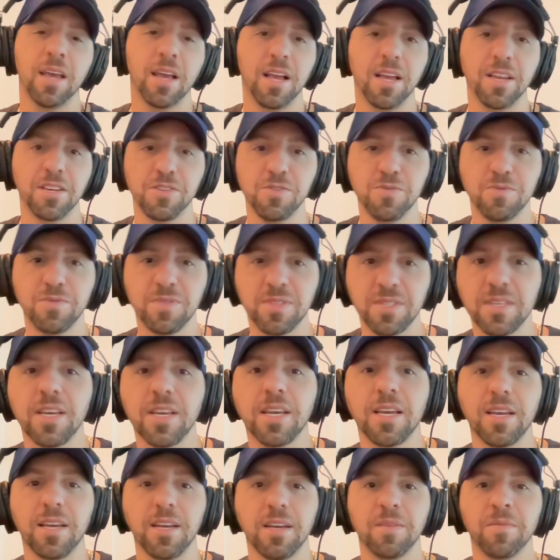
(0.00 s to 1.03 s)
and you
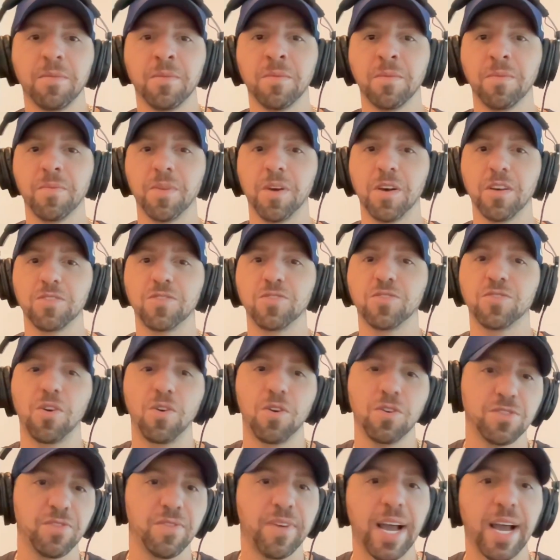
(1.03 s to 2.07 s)
see a
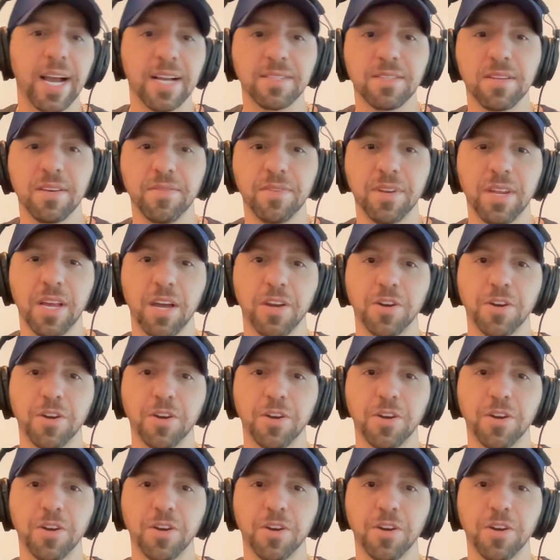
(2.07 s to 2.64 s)
surge of activity